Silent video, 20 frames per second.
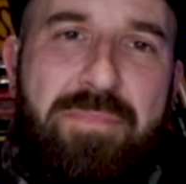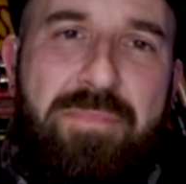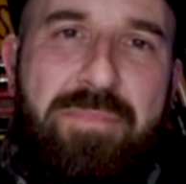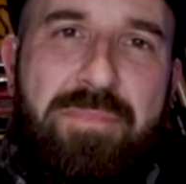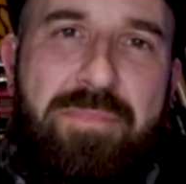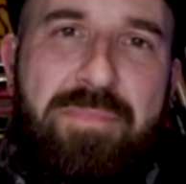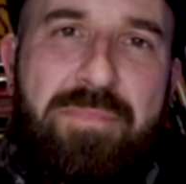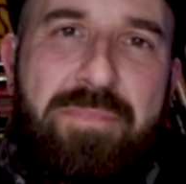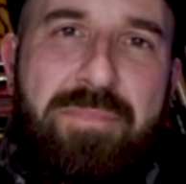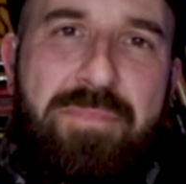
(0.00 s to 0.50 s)

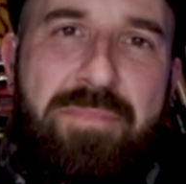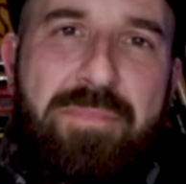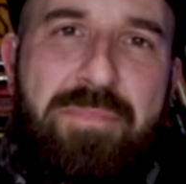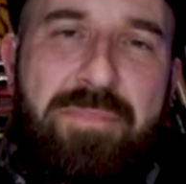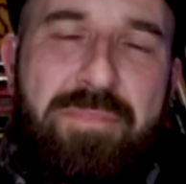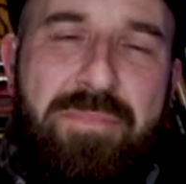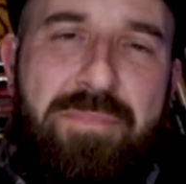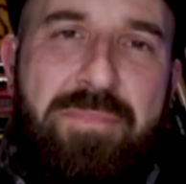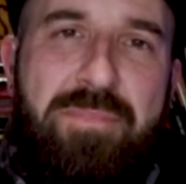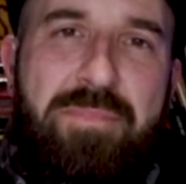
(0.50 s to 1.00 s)

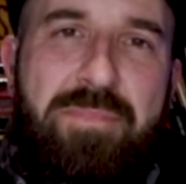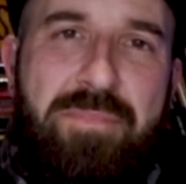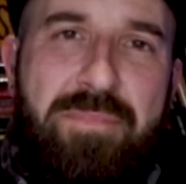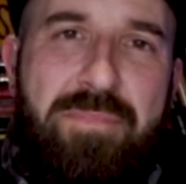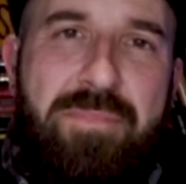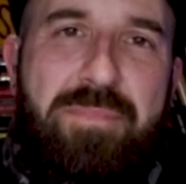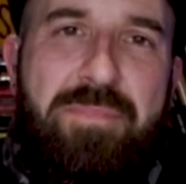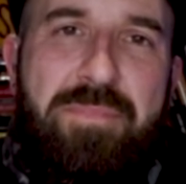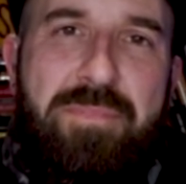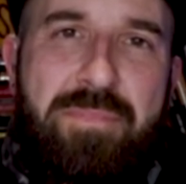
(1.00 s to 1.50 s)

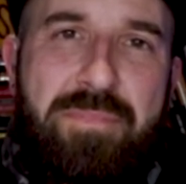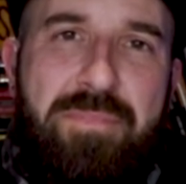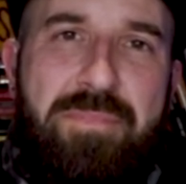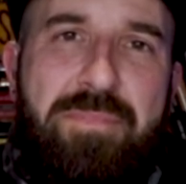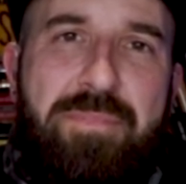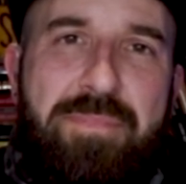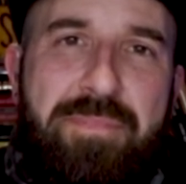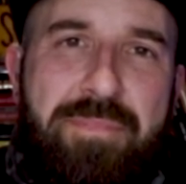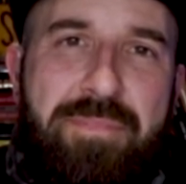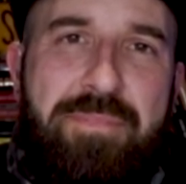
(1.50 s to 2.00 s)

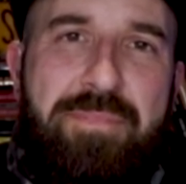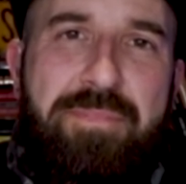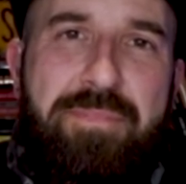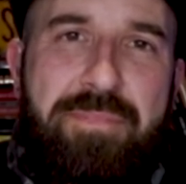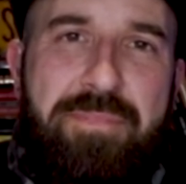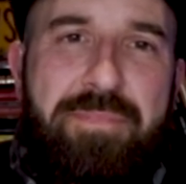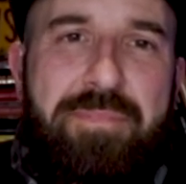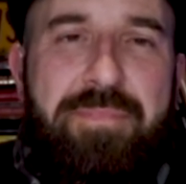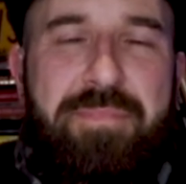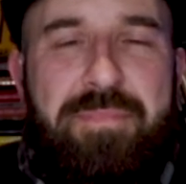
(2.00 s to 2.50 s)

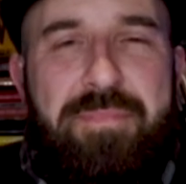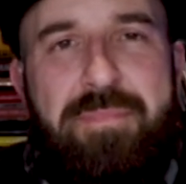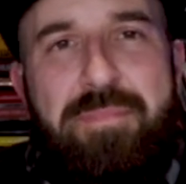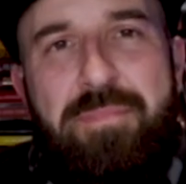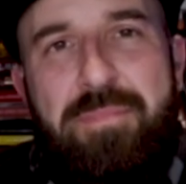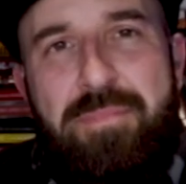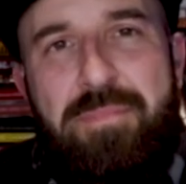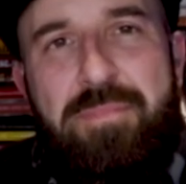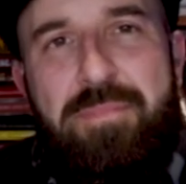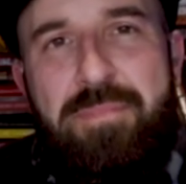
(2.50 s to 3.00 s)

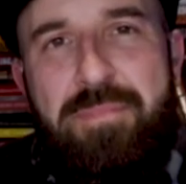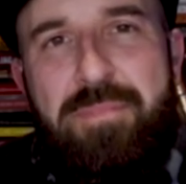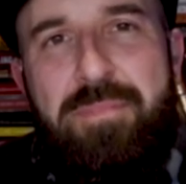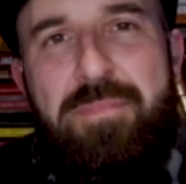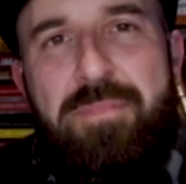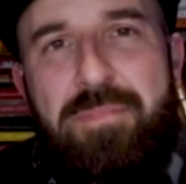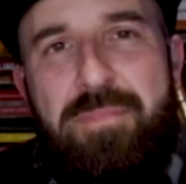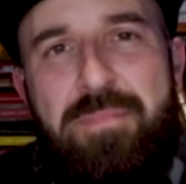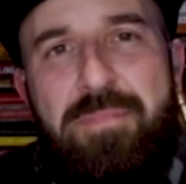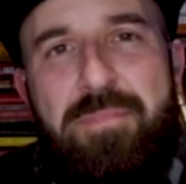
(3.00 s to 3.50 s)

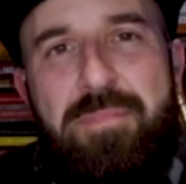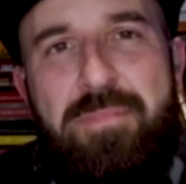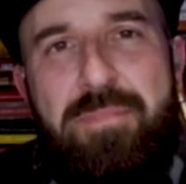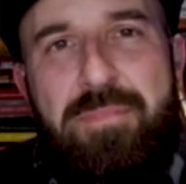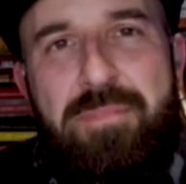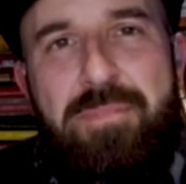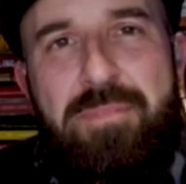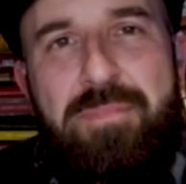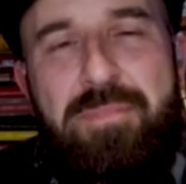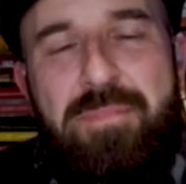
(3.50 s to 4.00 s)

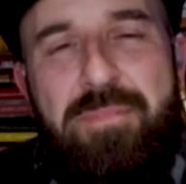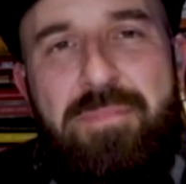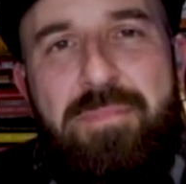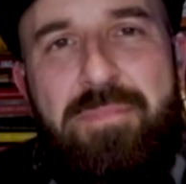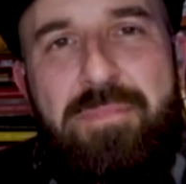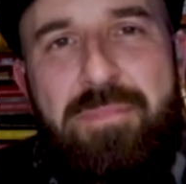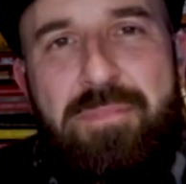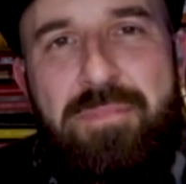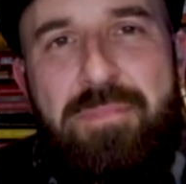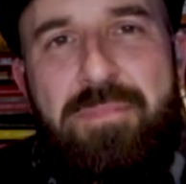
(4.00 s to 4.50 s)

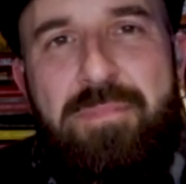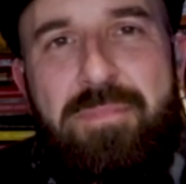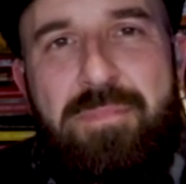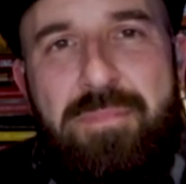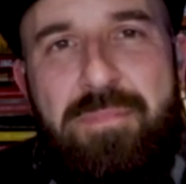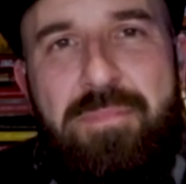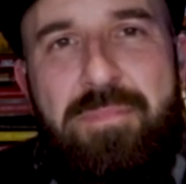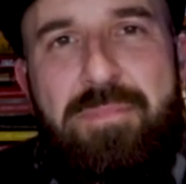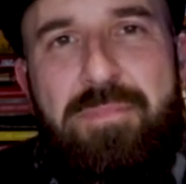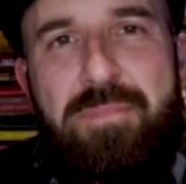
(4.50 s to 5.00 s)

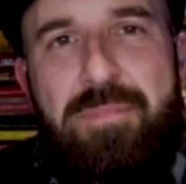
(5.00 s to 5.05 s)
[no speech]